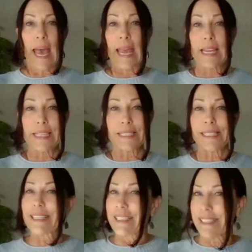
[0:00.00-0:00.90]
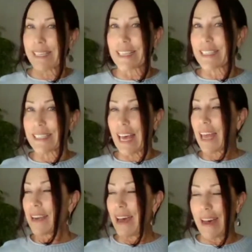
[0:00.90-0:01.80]
And as Dana
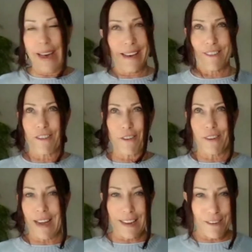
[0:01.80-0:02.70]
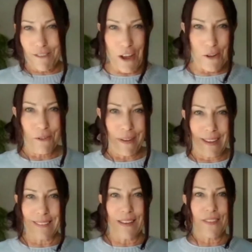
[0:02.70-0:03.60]
said, I don't know what I don't know.
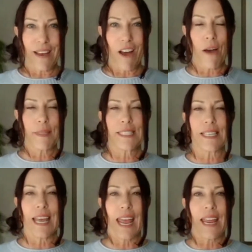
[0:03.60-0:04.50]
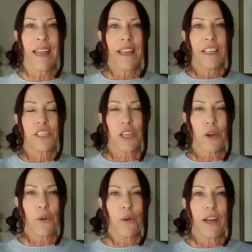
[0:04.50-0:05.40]
I love that comment today.
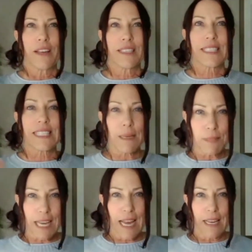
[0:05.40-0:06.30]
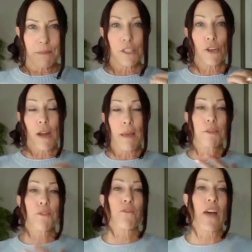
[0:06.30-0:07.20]
So sometimes you're able
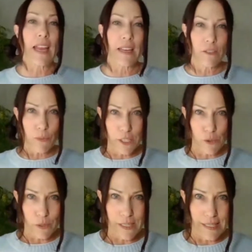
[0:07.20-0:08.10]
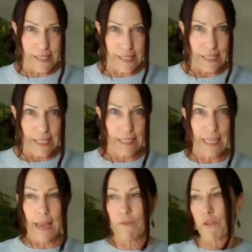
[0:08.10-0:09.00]
to find resources easily.
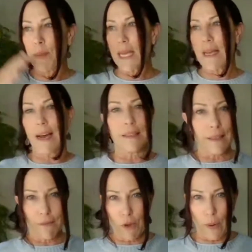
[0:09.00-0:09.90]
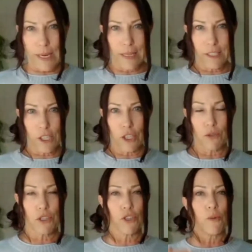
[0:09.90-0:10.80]
Like for me, I love going out to
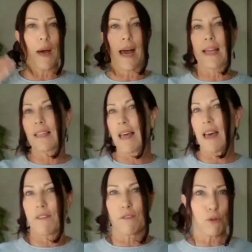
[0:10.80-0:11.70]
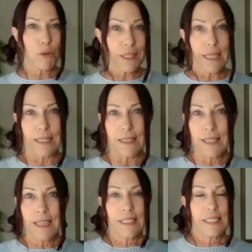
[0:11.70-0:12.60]
YouTube. I love Googling
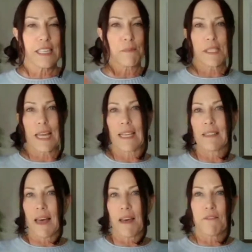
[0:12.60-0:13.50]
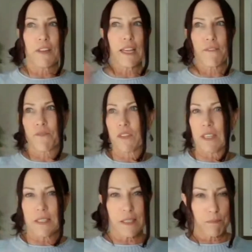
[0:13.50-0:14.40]
tips. I love if
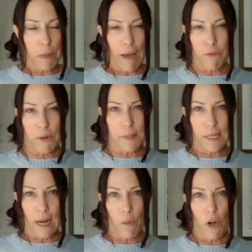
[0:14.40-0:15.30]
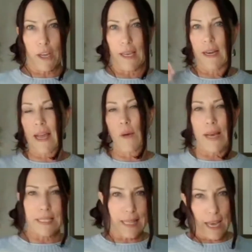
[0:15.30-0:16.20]
the platforms that I work in, I go
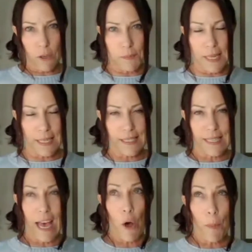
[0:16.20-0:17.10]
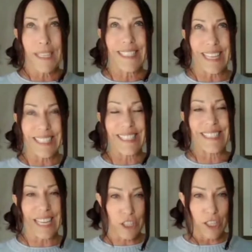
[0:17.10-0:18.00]
out to the help desk
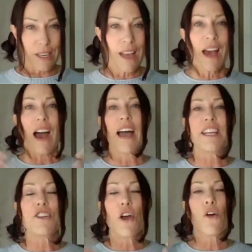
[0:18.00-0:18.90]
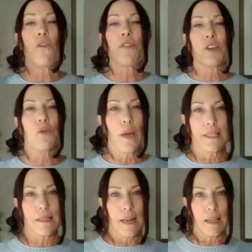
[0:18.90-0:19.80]
section. I know there are
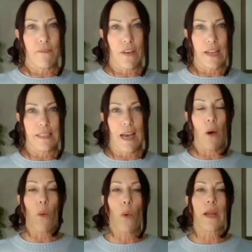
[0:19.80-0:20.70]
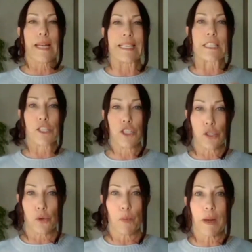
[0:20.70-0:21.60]
ways that I can find out what I need to
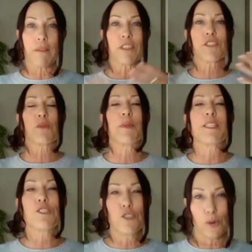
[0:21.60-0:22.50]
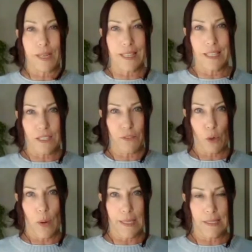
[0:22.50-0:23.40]
do, but I've also been doing this for
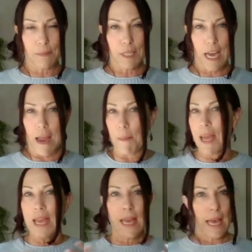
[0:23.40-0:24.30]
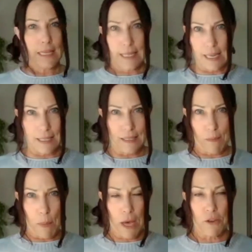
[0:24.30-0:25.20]
quite some time and tech
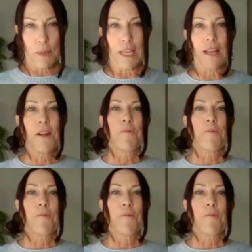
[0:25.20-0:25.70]
doesn't bother me.